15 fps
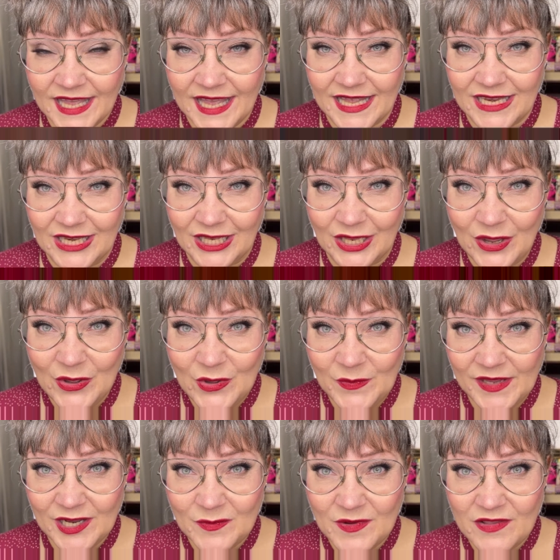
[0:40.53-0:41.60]
Hello
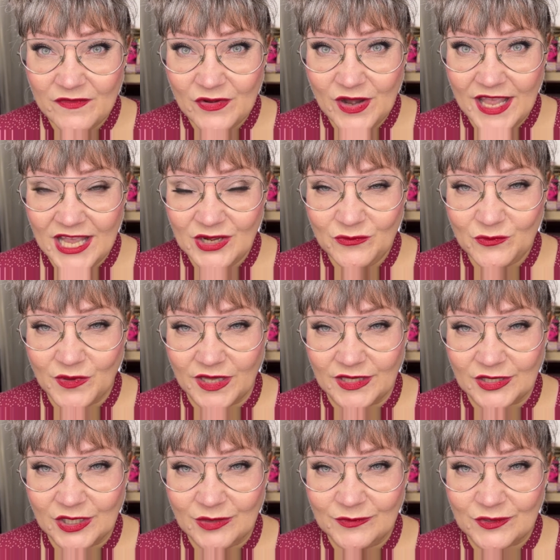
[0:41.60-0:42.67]
makeup lover and
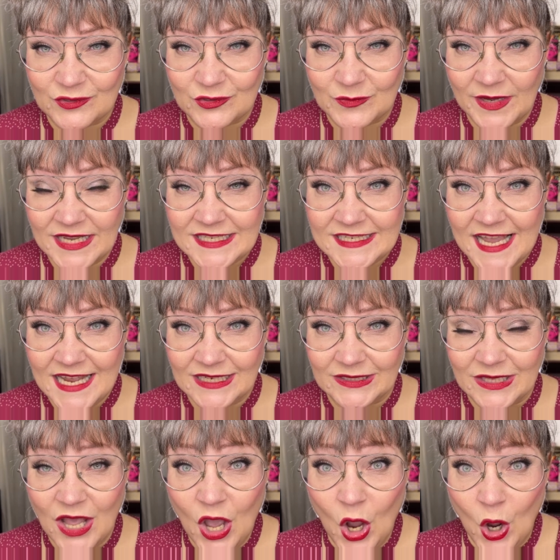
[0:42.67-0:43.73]
welcome to my
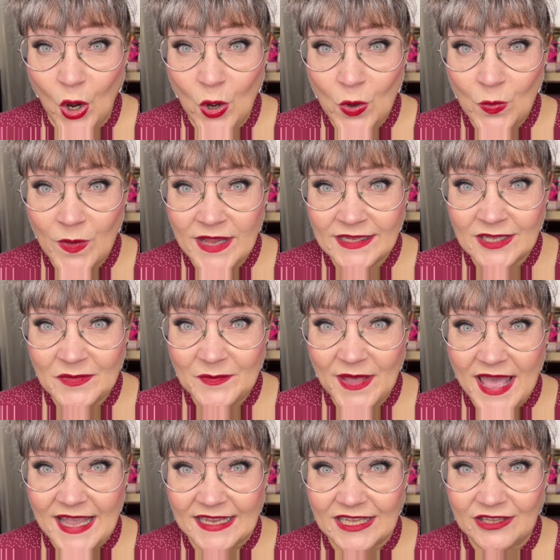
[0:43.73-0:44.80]
channel, or welcome
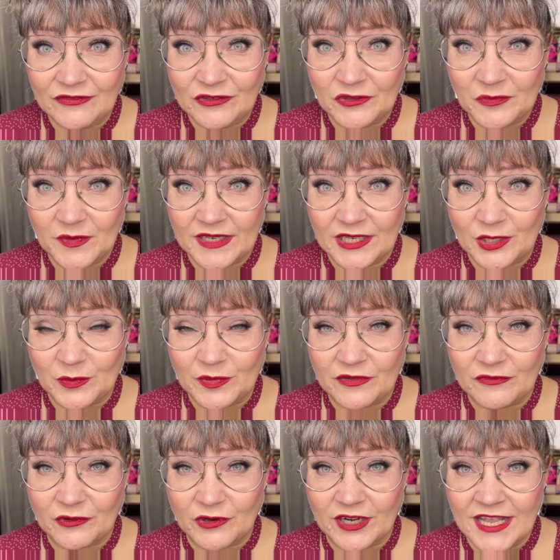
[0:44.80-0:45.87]
back if you've been here
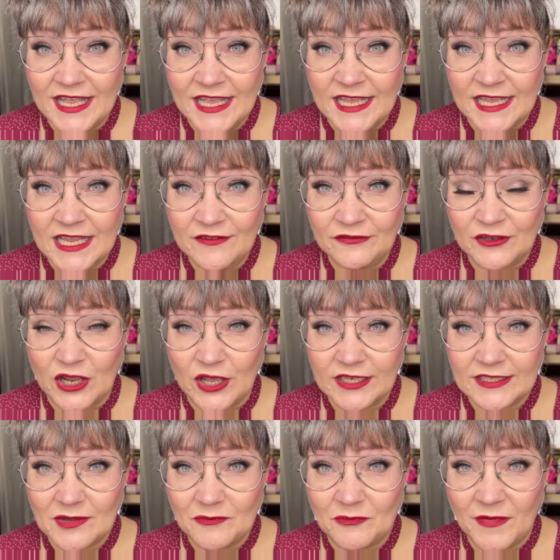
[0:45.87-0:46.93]
before. If
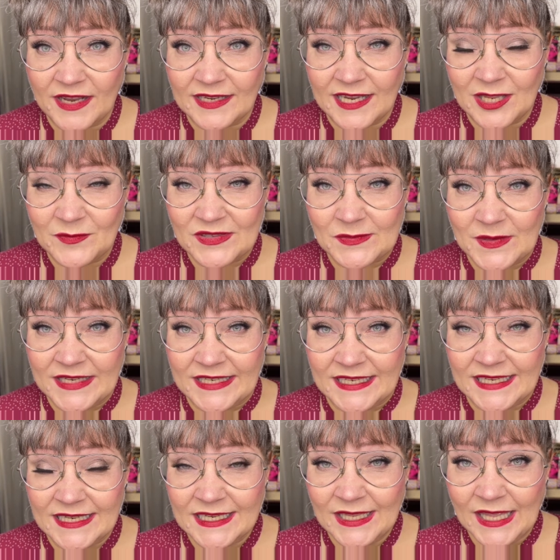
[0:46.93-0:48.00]
not, my name is
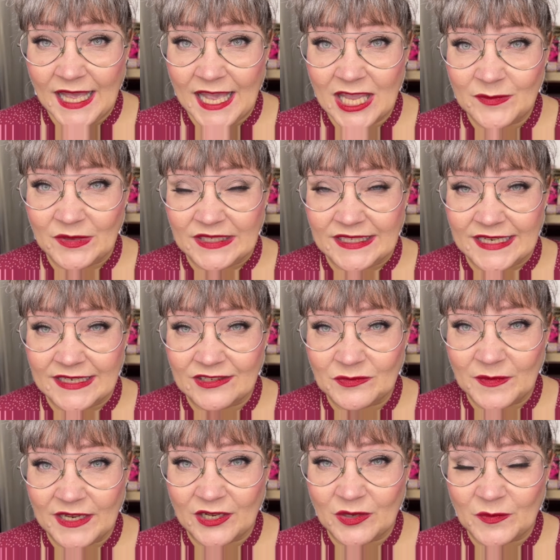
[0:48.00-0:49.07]
Malene. I am a
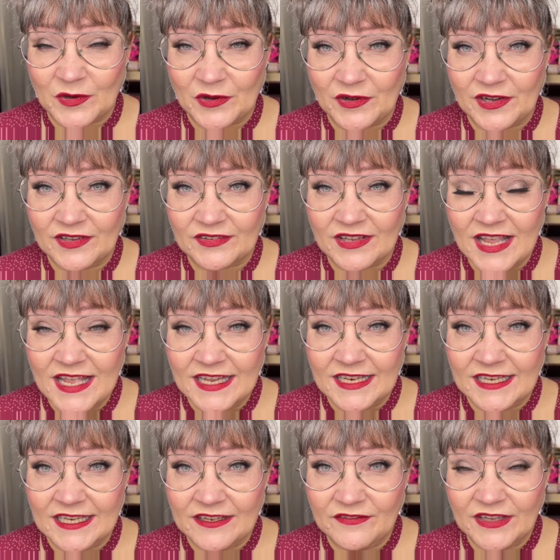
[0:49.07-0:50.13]
Danish makeup artist
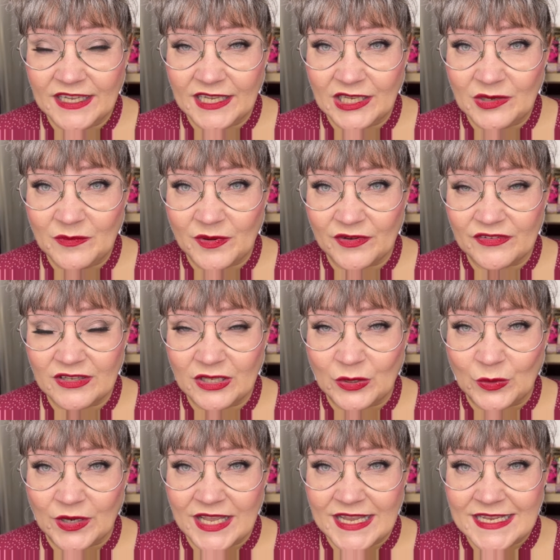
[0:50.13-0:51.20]
living in
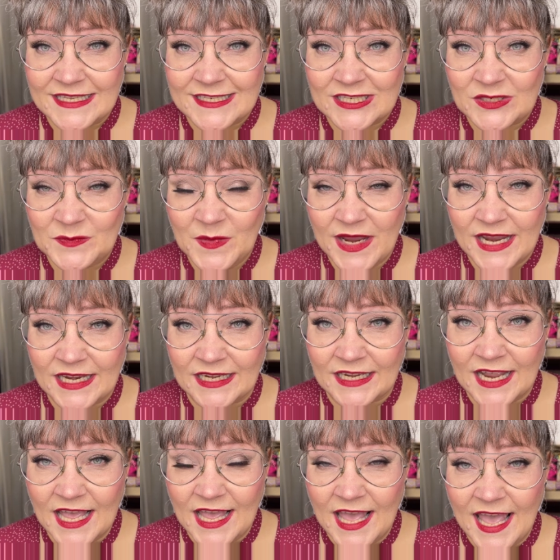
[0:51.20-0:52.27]
Barcelona in
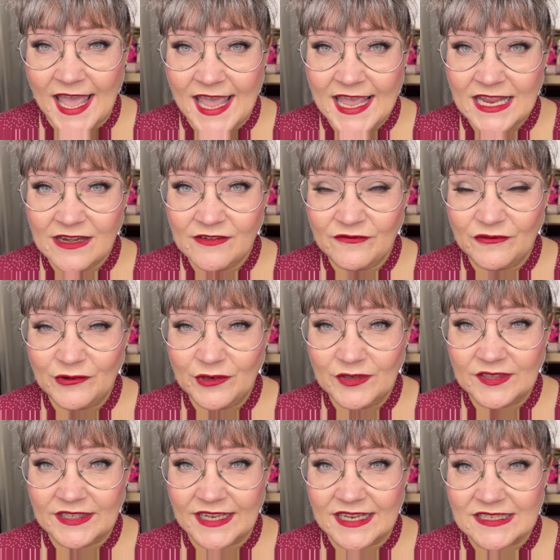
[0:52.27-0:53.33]
Spain, and for
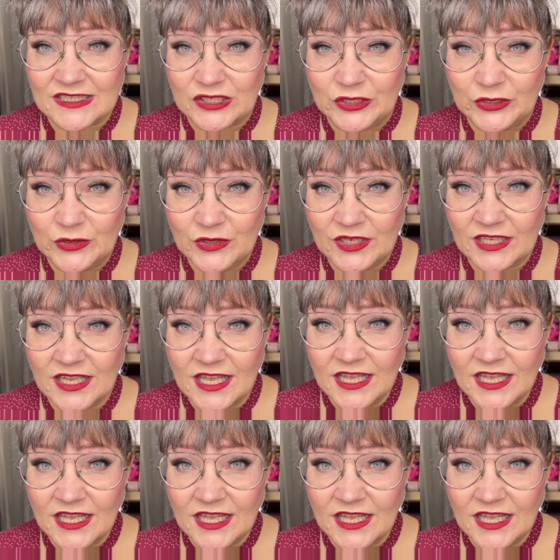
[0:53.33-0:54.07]
today's look